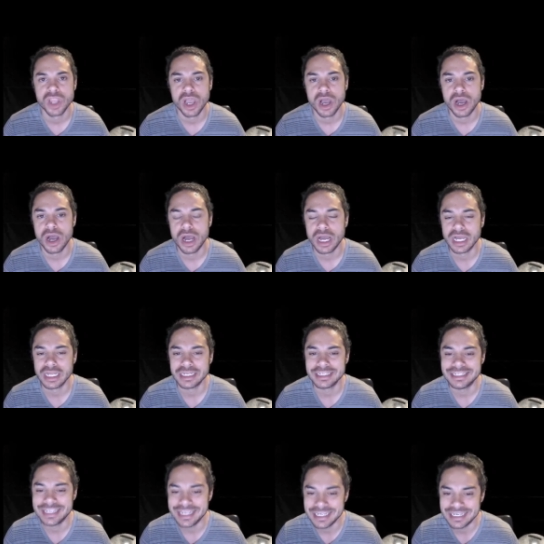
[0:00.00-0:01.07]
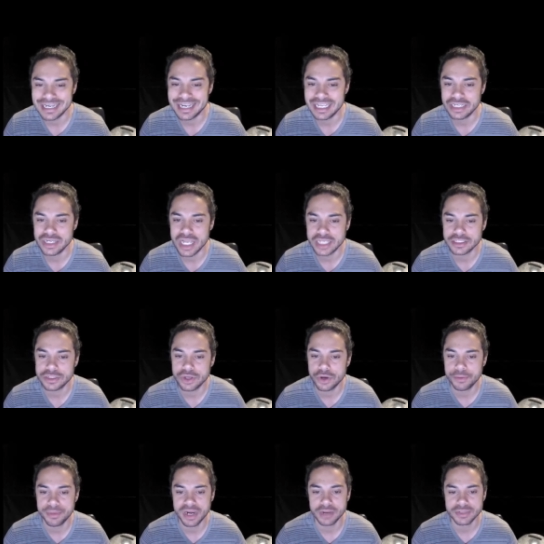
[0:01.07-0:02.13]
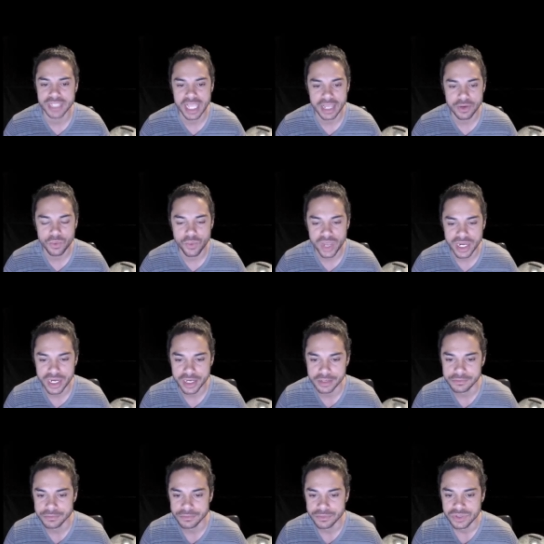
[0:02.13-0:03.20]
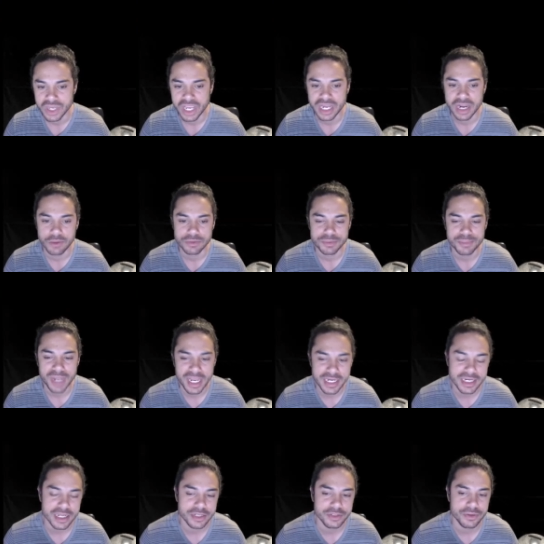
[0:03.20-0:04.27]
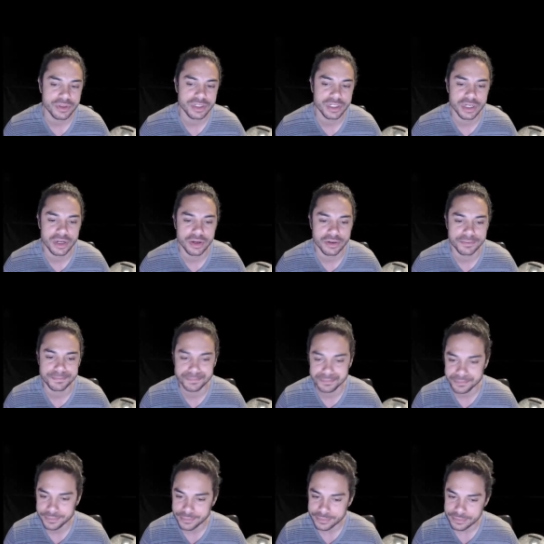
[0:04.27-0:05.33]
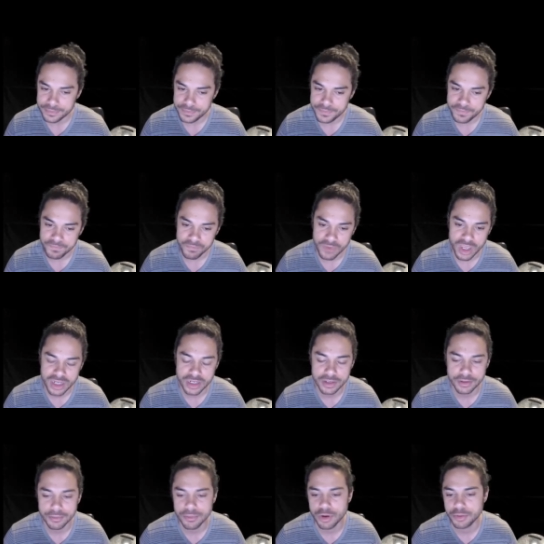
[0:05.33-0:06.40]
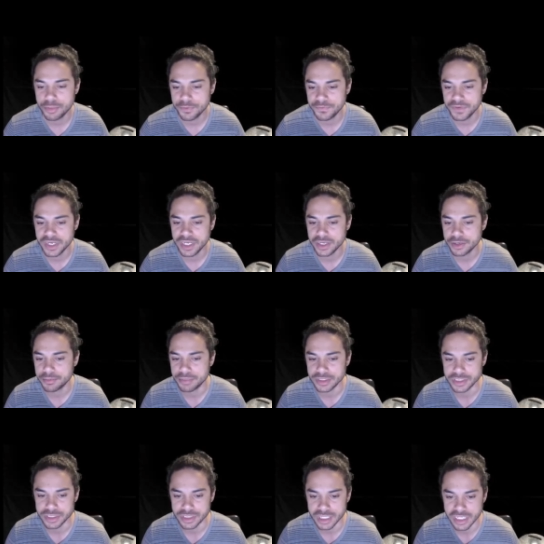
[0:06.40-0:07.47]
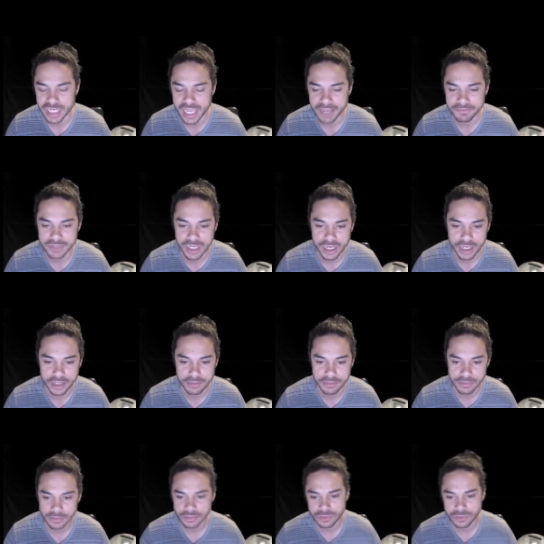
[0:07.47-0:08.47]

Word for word: Uh, didn't let you guys know, but I was at a wedding and I was planning on doing, you know, a little mobile video, but just didn't have time.